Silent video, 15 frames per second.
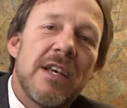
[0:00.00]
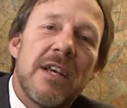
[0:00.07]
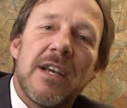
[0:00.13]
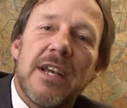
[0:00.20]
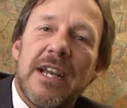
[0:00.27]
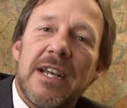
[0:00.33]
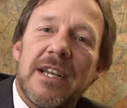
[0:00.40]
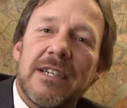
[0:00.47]

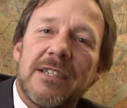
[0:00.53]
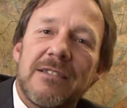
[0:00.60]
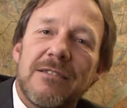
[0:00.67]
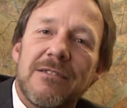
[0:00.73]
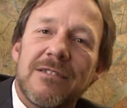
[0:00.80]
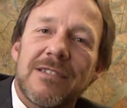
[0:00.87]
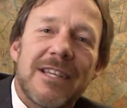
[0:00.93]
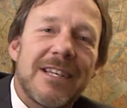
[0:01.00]
and
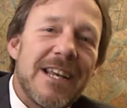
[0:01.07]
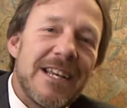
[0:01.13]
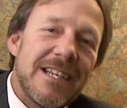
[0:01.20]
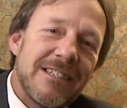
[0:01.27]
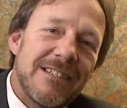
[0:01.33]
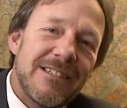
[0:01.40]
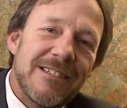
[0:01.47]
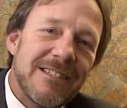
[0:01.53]
say, hey,
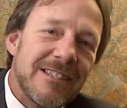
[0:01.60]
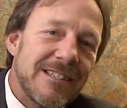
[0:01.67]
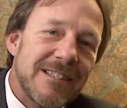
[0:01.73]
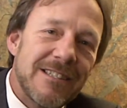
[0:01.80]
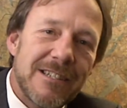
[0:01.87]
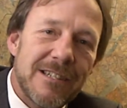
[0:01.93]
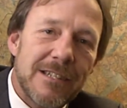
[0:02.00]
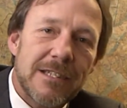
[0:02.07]
this
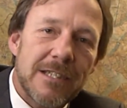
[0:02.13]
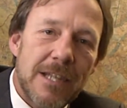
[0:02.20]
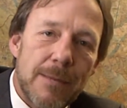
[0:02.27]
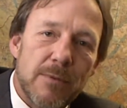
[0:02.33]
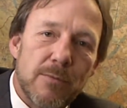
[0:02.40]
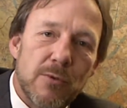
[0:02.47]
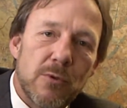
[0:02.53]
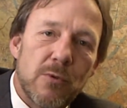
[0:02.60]
isn't
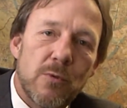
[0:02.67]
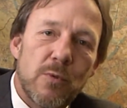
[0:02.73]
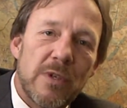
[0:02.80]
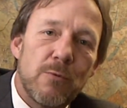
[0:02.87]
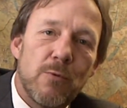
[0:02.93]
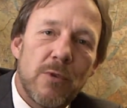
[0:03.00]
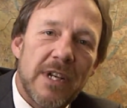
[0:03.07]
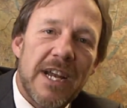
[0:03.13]
acceptable. We
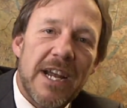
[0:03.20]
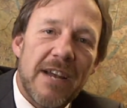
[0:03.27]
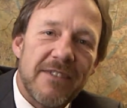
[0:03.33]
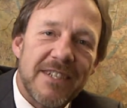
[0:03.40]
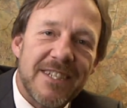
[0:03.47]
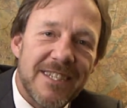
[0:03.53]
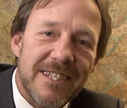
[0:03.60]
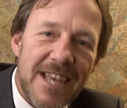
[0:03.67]
want to have a
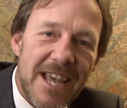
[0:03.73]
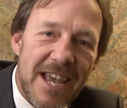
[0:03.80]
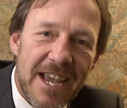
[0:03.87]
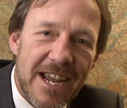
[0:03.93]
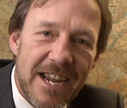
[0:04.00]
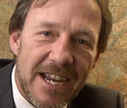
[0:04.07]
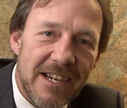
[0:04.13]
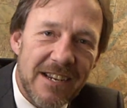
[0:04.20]

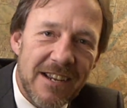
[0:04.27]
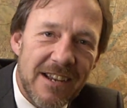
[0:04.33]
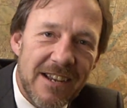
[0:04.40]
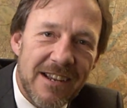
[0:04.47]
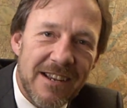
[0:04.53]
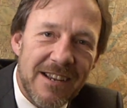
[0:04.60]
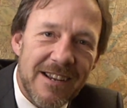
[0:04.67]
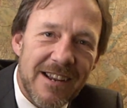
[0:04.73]
say
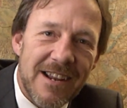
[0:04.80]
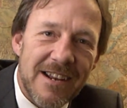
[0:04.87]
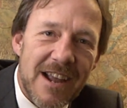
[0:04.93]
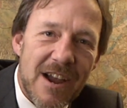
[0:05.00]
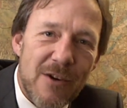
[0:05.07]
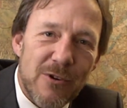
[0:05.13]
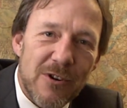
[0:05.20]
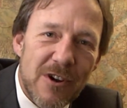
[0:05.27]
in
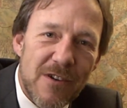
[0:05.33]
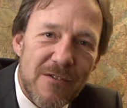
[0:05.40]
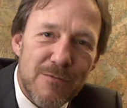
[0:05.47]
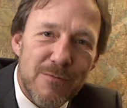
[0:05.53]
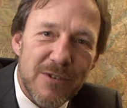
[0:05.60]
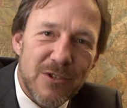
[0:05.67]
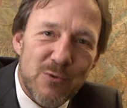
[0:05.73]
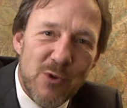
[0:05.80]
how our
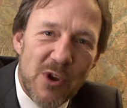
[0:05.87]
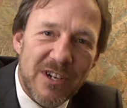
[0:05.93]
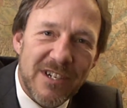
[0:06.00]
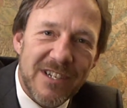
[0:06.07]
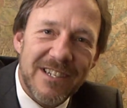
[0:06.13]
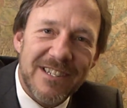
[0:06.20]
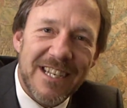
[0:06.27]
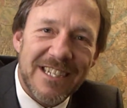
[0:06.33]
government's run.
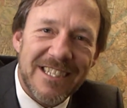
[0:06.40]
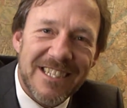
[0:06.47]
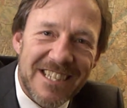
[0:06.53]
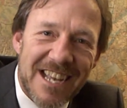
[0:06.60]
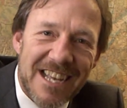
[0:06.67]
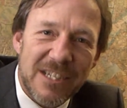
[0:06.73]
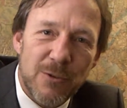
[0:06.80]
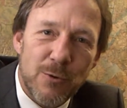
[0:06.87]
That's
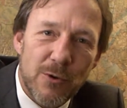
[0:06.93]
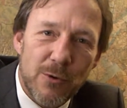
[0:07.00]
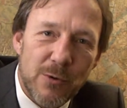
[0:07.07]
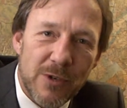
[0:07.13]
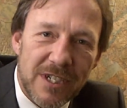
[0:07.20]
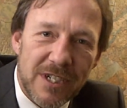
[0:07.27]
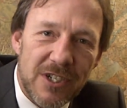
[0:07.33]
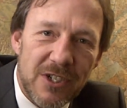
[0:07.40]
exactly what we
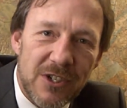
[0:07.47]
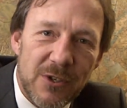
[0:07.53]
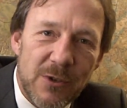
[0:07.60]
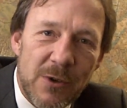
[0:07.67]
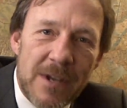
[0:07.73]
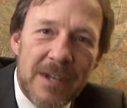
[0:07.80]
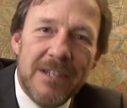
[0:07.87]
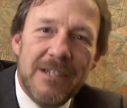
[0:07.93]
want to do.
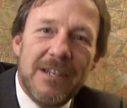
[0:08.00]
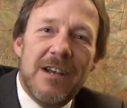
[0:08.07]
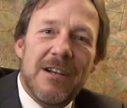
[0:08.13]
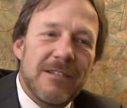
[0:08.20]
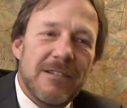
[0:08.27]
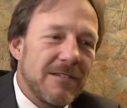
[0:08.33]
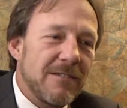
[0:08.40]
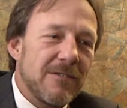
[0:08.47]

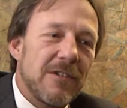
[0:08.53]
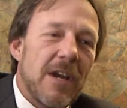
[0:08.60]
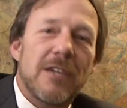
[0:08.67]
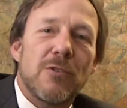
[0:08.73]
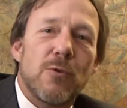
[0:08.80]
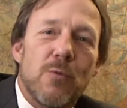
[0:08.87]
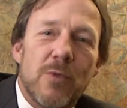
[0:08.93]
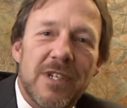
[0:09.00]
I
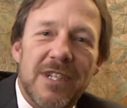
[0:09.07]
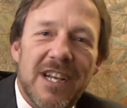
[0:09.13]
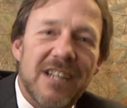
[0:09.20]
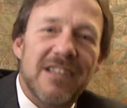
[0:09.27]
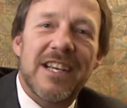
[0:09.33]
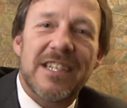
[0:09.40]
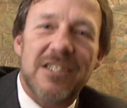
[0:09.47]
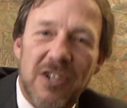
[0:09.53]
don't want to
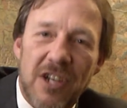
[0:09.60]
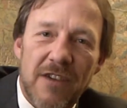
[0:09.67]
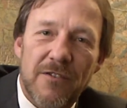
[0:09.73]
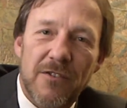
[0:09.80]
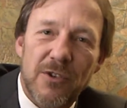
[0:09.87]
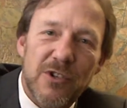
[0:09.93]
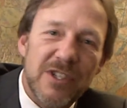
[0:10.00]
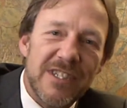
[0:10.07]
elect a
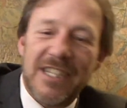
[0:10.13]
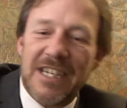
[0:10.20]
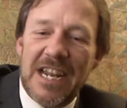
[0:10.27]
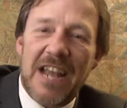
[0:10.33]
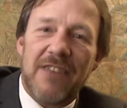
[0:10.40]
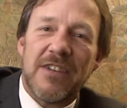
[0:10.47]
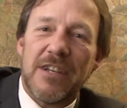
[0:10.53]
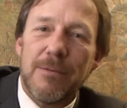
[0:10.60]
governor and then
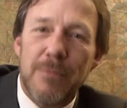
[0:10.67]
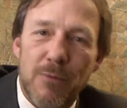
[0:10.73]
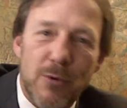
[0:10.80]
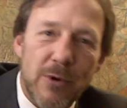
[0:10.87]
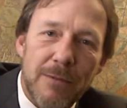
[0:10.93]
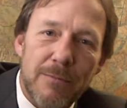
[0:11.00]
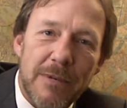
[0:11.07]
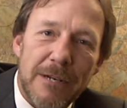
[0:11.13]
have him
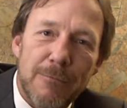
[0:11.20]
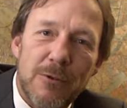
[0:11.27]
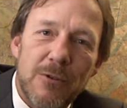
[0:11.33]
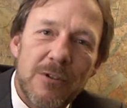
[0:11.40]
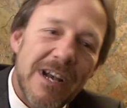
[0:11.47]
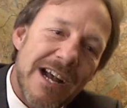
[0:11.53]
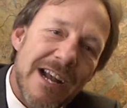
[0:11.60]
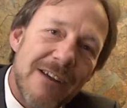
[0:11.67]
appoint people.
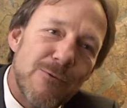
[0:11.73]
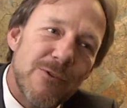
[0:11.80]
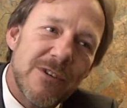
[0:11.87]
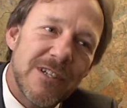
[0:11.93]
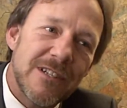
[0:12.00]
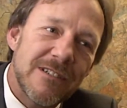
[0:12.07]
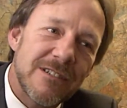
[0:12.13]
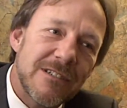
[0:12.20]
I
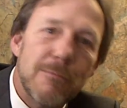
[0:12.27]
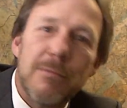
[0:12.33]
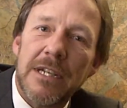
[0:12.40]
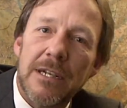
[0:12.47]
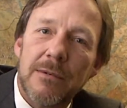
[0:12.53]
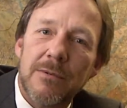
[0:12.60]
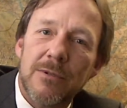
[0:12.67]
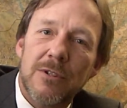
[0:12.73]
want to be
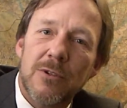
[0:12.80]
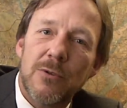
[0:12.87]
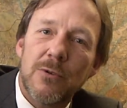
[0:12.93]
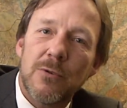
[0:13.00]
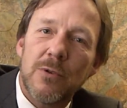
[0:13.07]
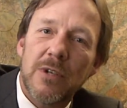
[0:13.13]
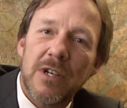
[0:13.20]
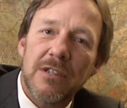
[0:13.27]
able
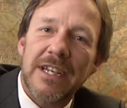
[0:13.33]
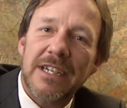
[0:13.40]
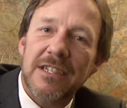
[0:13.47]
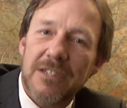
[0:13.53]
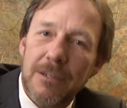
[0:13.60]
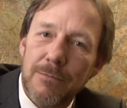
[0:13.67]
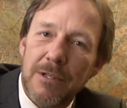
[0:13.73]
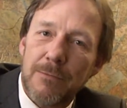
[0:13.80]
to elect
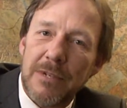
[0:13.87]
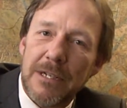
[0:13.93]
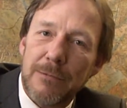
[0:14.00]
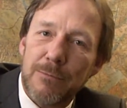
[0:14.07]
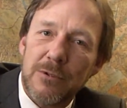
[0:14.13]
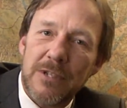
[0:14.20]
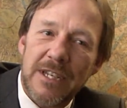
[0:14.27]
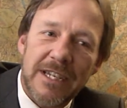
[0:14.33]
some of the
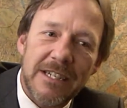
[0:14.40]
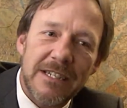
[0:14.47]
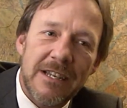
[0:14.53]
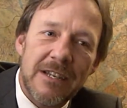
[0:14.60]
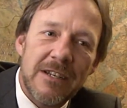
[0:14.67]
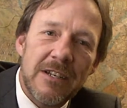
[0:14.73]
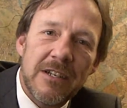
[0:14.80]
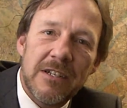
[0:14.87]
people that
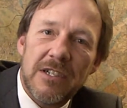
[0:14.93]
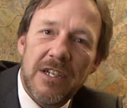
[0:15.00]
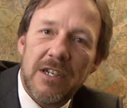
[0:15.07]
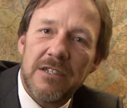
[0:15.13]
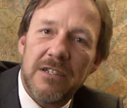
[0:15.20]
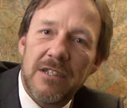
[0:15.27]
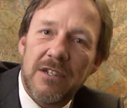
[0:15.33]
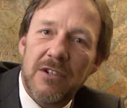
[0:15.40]

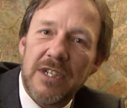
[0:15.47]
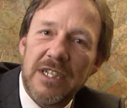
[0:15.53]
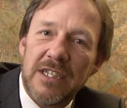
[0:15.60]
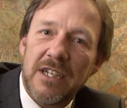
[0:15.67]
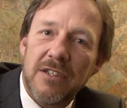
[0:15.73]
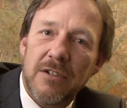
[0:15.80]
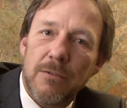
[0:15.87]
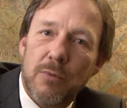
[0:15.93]
he
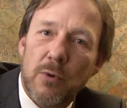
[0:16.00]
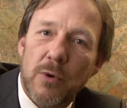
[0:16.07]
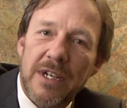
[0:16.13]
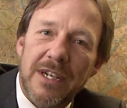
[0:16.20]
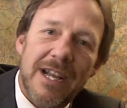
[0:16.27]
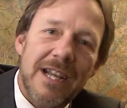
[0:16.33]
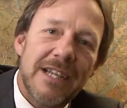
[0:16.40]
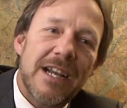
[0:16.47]
doesn't appoint.
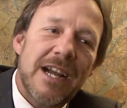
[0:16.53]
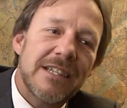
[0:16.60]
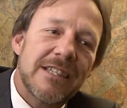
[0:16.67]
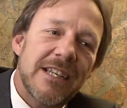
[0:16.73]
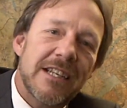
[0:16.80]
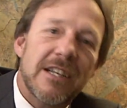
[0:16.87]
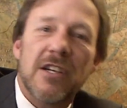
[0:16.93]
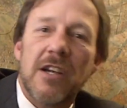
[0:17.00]
I
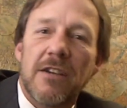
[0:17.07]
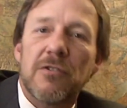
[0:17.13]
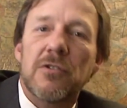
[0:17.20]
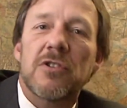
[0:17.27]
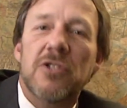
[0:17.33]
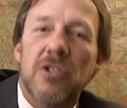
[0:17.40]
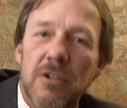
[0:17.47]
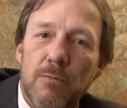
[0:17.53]
think a governor
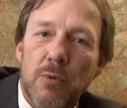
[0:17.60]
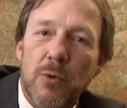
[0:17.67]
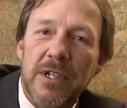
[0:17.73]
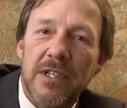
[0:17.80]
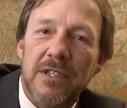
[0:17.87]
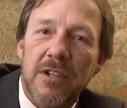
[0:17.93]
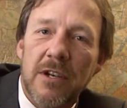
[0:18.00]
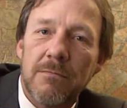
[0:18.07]
should appoint
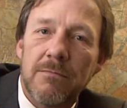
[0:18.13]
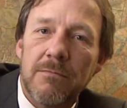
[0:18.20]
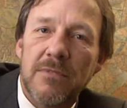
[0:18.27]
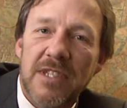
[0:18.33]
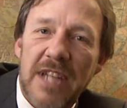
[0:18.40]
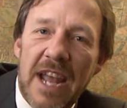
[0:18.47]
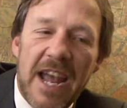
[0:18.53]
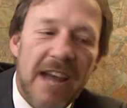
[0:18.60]
some
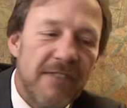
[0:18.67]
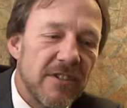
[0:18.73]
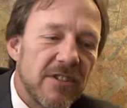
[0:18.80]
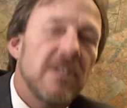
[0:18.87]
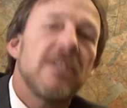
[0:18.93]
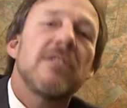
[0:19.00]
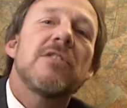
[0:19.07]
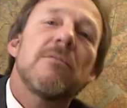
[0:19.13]
staff.
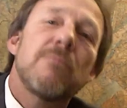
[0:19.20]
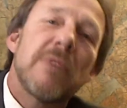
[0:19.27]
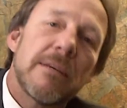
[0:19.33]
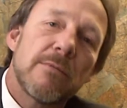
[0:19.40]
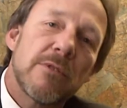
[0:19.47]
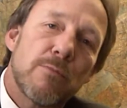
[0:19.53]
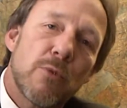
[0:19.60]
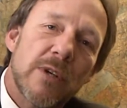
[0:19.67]
He should be
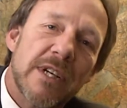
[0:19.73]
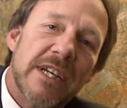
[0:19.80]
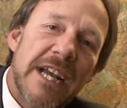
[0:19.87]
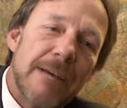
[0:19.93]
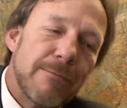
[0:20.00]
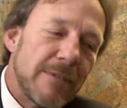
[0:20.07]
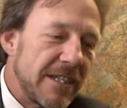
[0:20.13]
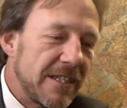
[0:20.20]
able to appoint a
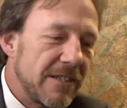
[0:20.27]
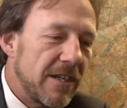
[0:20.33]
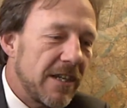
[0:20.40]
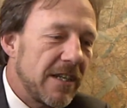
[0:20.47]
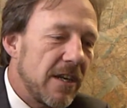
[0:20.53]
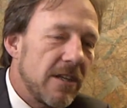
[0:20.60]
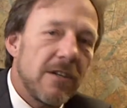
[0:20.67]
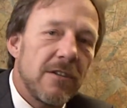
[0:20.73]
cabinet
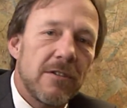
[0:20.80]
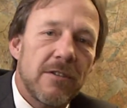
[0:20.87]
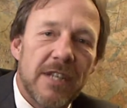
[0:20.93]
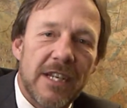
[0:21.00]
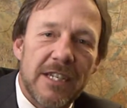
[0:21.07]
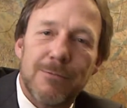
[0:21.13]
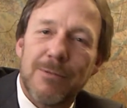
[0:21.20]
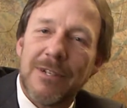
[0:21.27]
and other
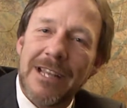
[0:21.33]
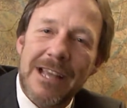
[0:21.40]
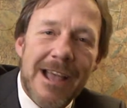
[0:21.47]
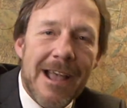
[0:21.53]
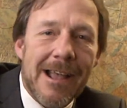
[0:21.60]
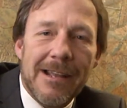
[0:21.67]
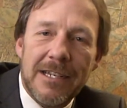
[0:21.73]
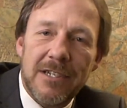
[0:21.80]
things, but
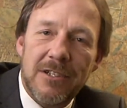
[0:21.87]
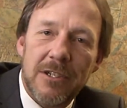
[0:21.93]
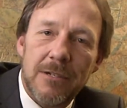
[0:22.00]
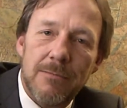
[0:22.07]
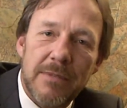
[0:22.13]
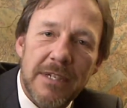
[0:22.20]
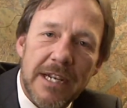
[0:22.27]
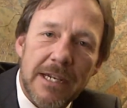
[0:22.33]
he shouldn't
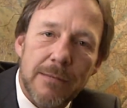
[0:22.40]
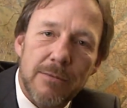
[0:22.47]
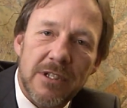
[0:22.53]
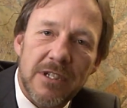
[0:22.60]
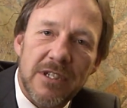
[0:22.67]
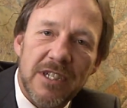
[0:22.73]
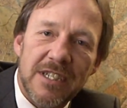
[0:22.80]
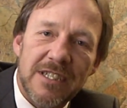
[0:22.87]
be able to
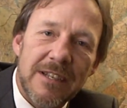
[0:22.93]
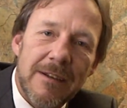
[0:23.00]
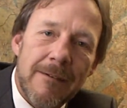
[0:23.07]
just